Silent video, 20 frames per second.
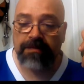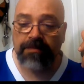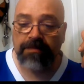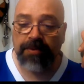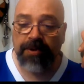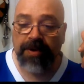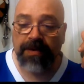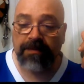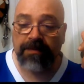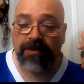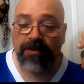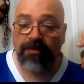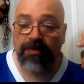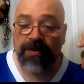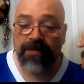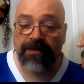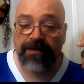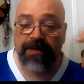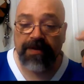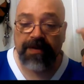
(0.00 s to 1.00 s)
Britt
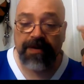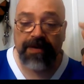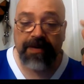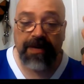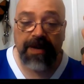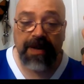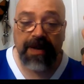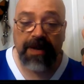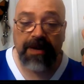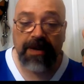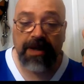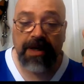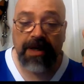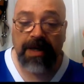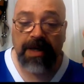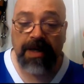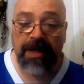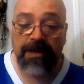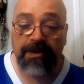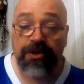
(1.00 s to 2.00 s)
Griffith,
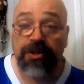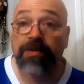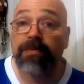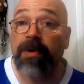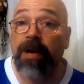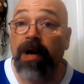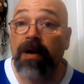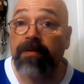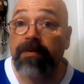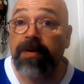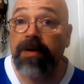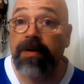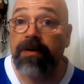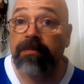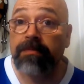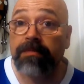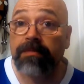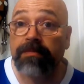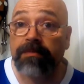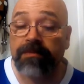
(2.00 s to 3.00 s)
Chip Coffey,
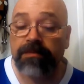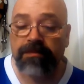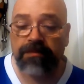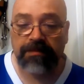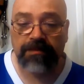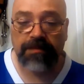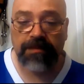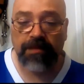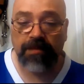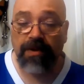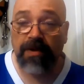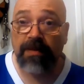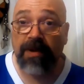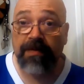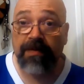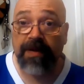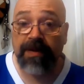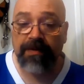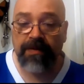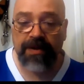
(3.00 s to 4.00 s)
one of
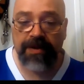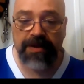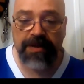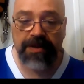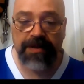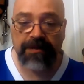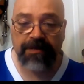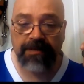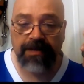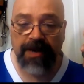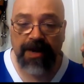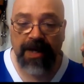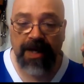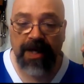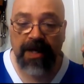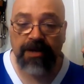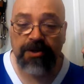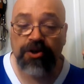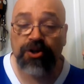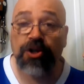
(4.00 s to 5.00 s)
my favorites,
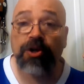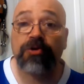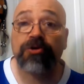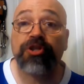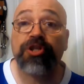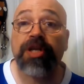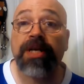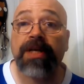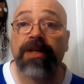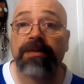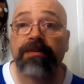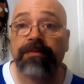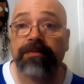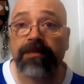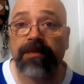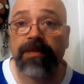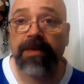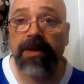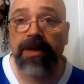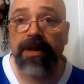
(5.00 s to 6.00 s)
and Joe Chin.
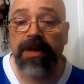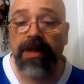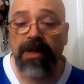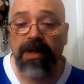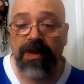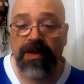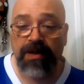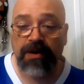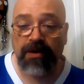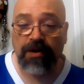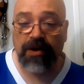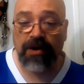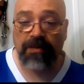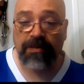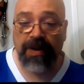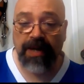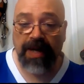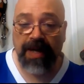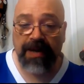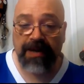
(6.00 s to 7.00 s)
They're going to
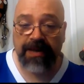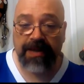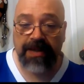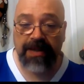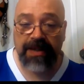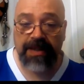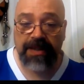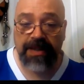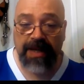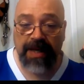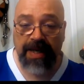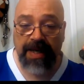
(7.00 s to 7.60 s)
be at this.